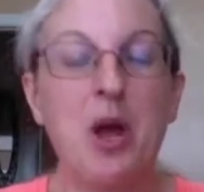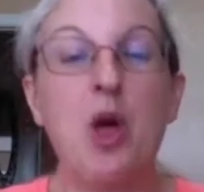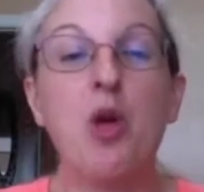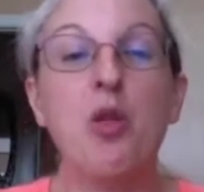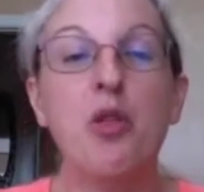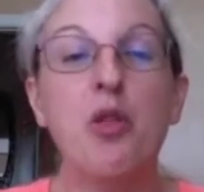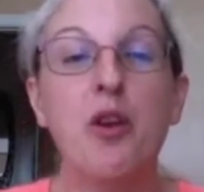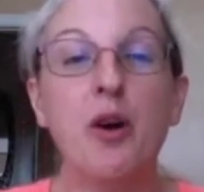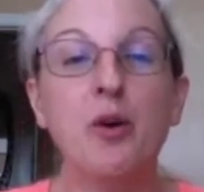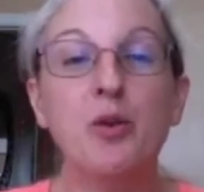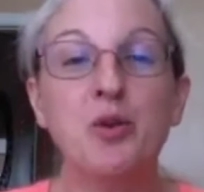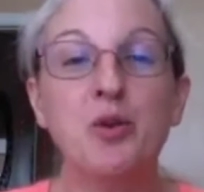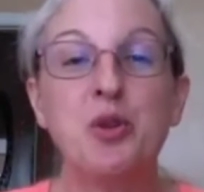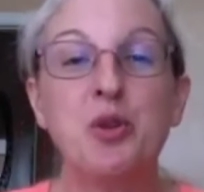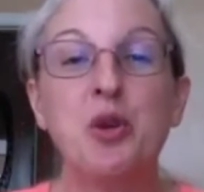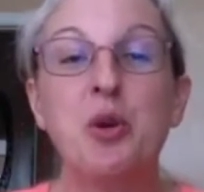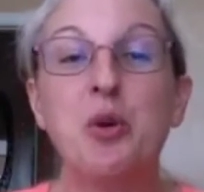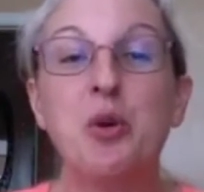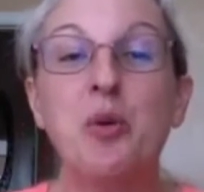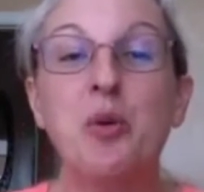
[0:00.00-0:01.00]
Those
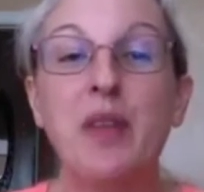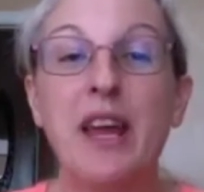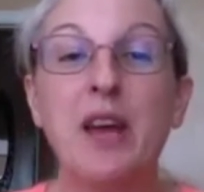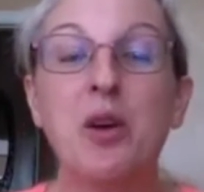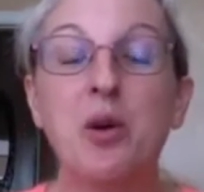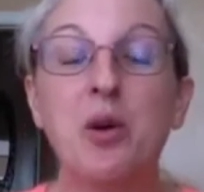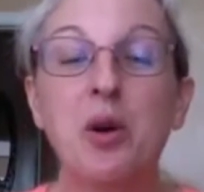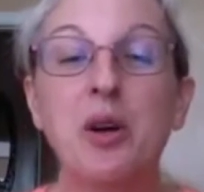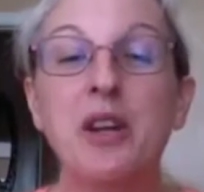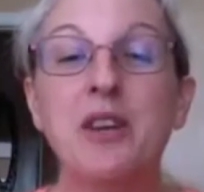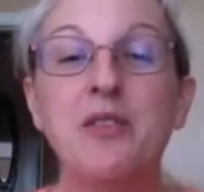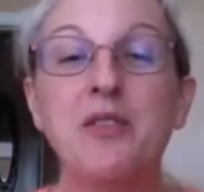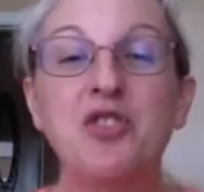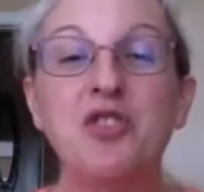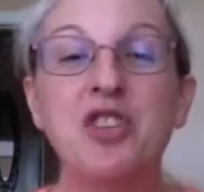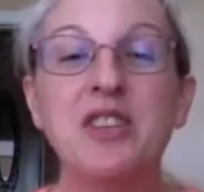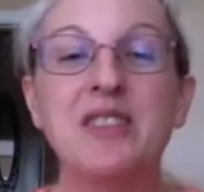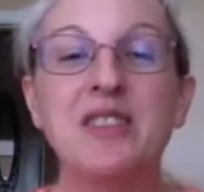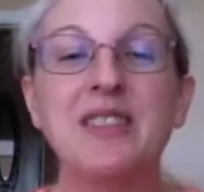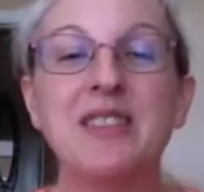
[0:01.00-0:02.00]
two, they could have
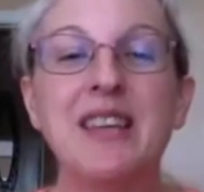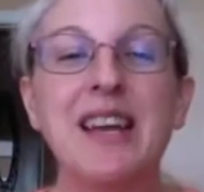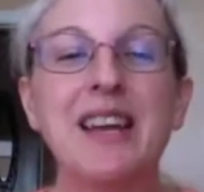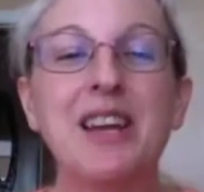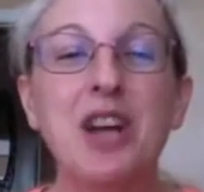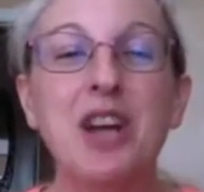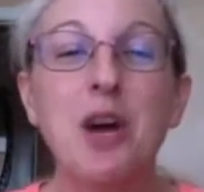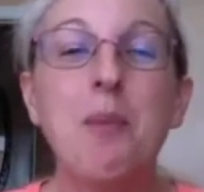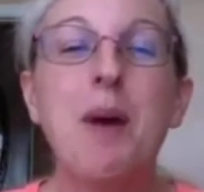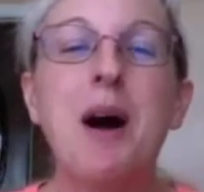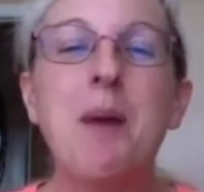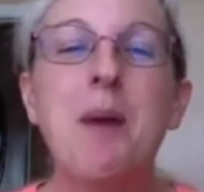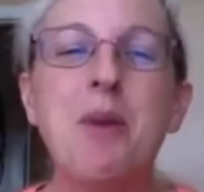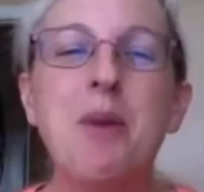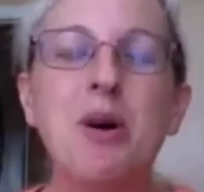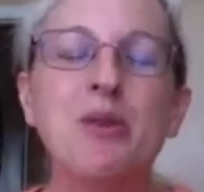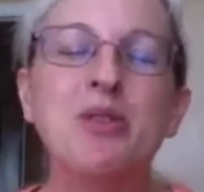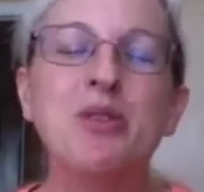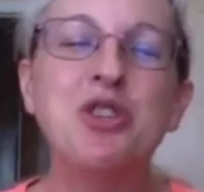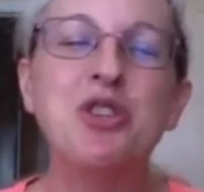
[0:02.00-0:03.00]
just said, Come on,
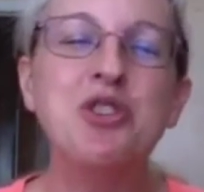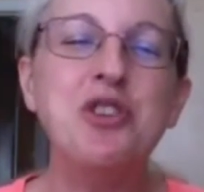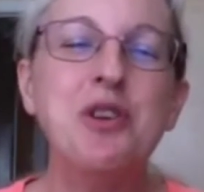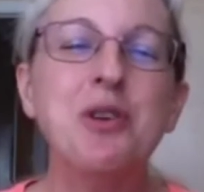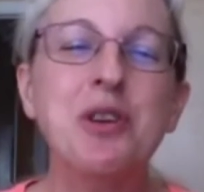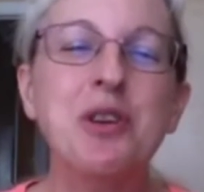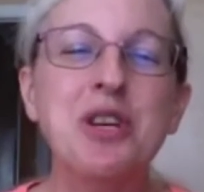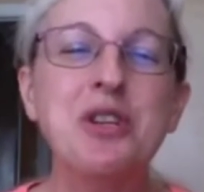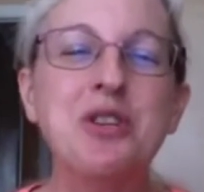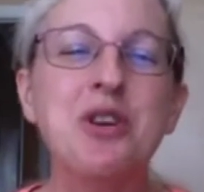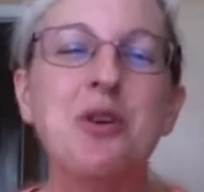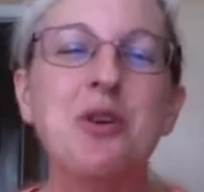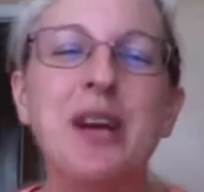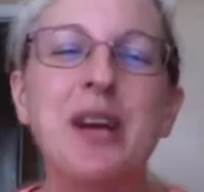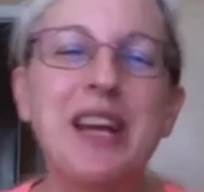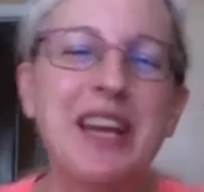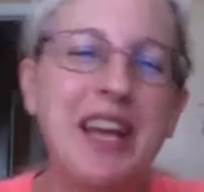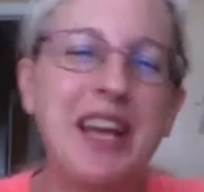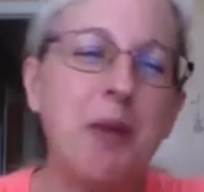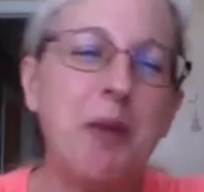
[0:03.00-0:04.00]
Moses, you can do
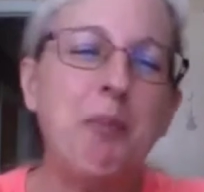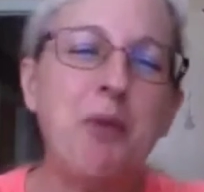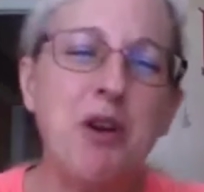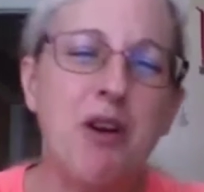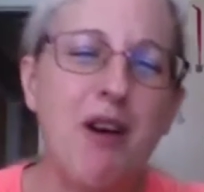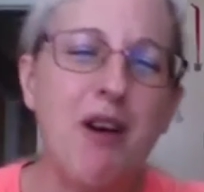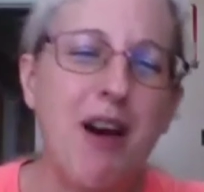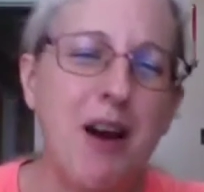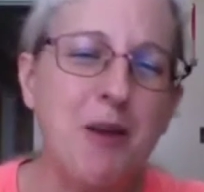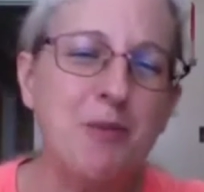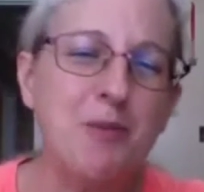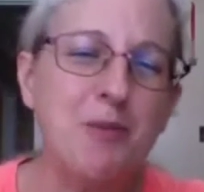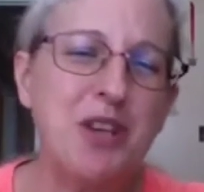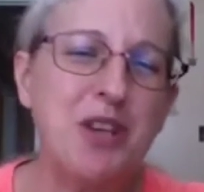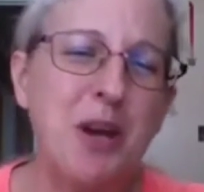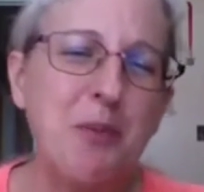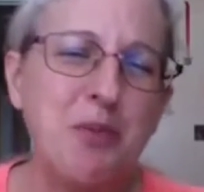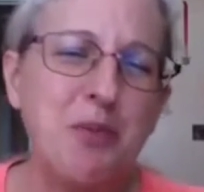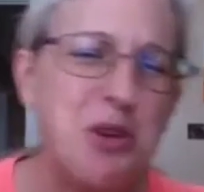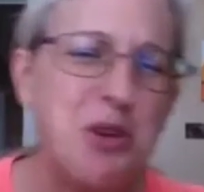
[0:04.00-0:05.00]
it. Keep your arms
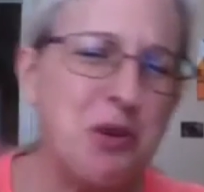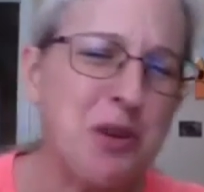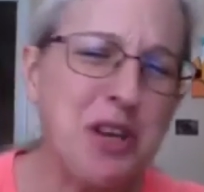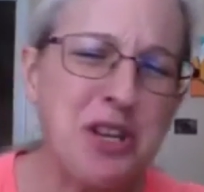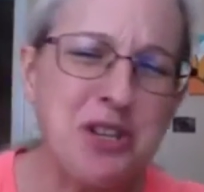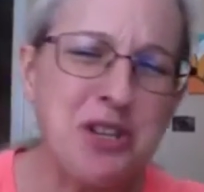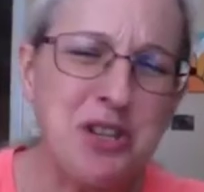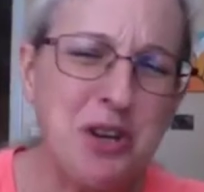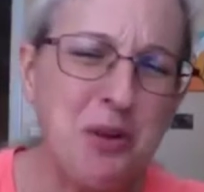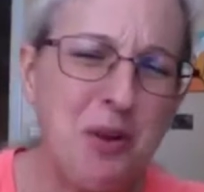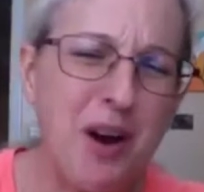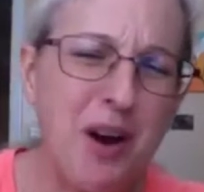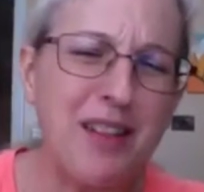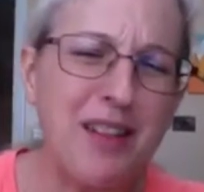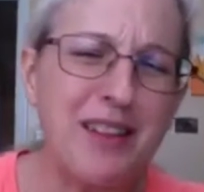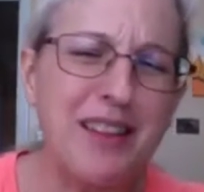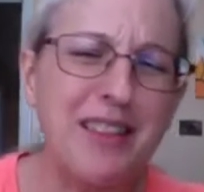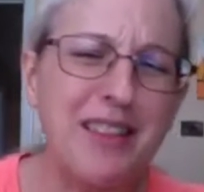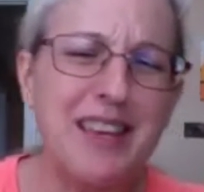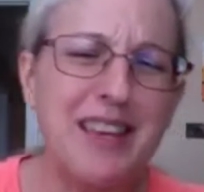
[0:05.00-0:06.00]
up. You can do
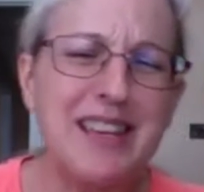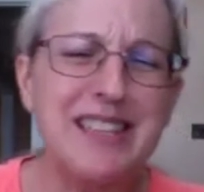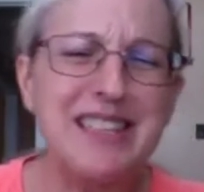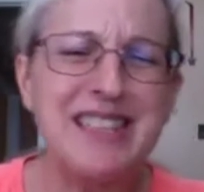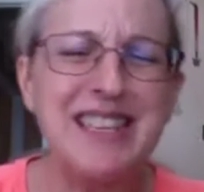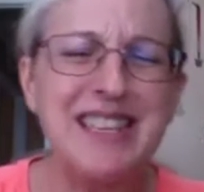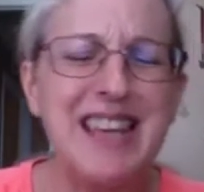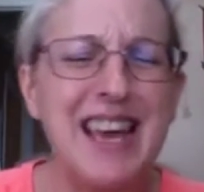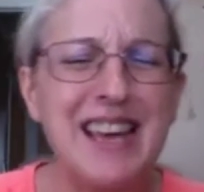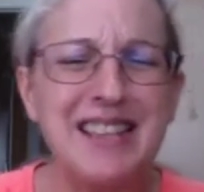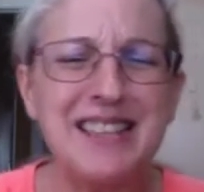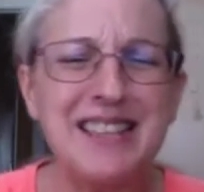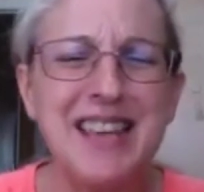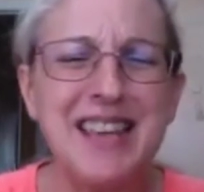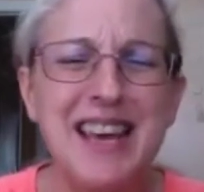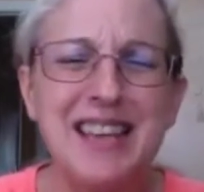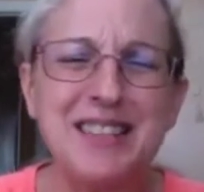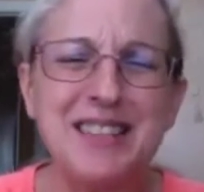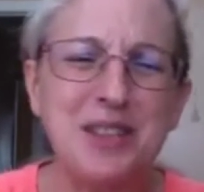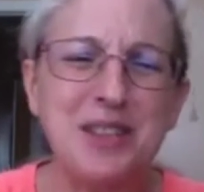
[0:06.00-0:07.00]
all of this. Yes,
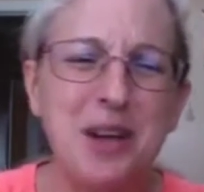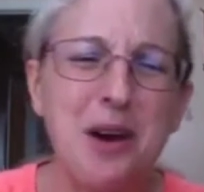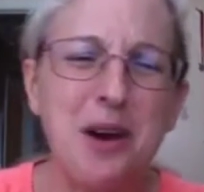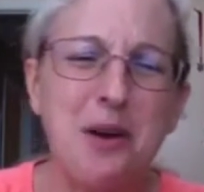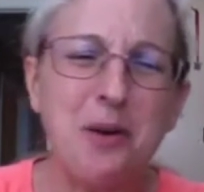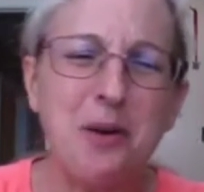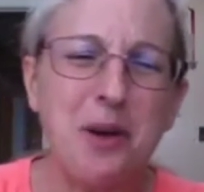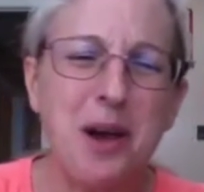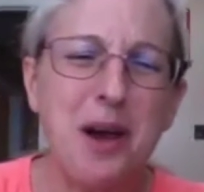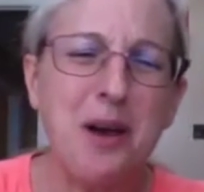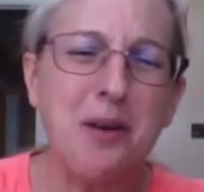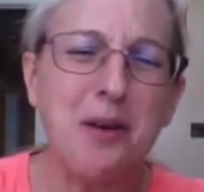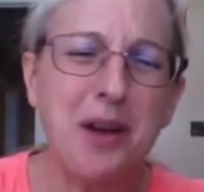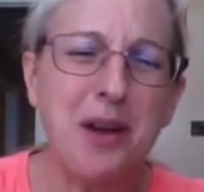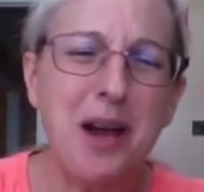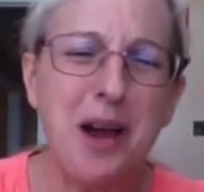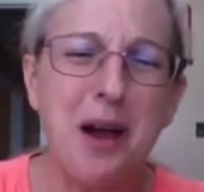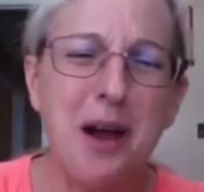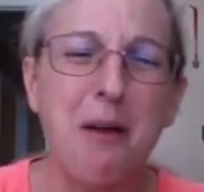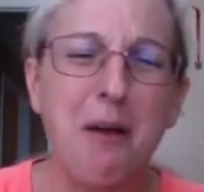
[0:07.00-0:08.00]
yes, go, go,
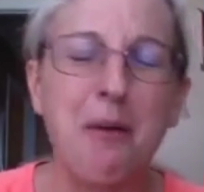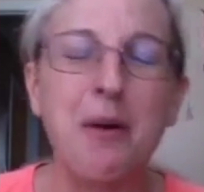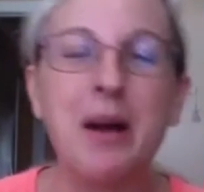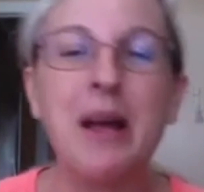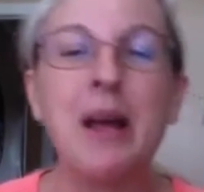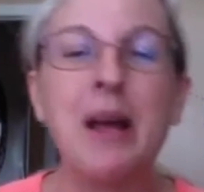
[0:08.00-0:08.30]
go.